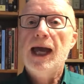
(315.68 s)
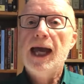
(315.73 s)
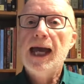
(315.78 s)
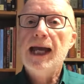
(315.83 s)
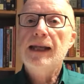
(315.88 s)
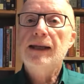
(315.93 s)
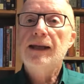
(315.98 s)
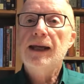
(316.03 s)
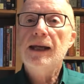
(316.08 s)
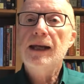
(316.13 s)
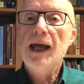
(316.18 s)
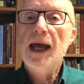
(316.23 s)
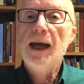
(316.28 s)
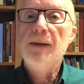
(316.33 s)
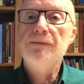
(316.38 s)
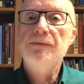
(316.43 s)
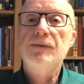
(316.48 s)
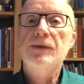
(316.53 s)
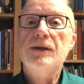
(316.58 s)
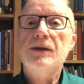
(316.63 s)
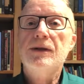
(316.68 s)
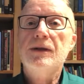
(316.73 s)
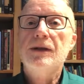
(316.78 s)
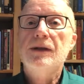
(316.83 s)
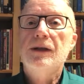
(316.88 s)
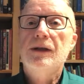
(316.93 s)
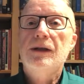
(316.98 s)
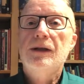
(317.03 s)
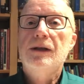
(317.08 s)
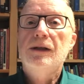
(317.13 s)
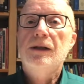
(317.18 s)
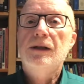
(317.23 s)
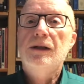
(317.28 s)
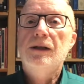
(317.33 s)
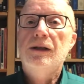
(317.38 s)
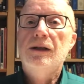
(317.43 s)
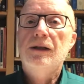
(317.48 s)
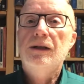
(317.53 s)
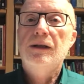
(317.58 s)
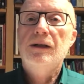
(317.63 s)
And then happens
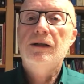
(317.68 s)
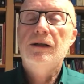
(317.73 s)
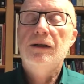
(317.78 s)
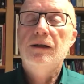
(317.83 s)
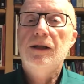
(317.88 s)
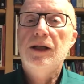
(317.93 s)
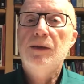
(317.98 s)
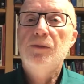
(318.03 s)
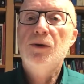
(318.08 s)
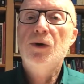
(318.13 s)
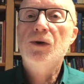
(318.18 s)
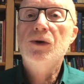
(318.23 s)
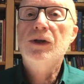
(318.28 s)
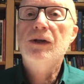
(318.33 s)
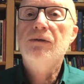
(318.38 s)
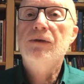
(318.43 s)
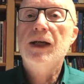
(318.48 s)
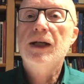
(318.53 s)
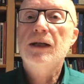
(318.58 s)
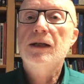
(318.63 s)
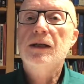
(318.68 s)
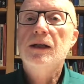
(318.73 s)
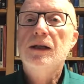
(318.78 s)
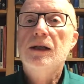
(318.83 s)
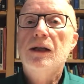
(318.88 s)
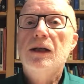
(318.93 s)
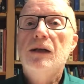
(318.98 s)
an important event.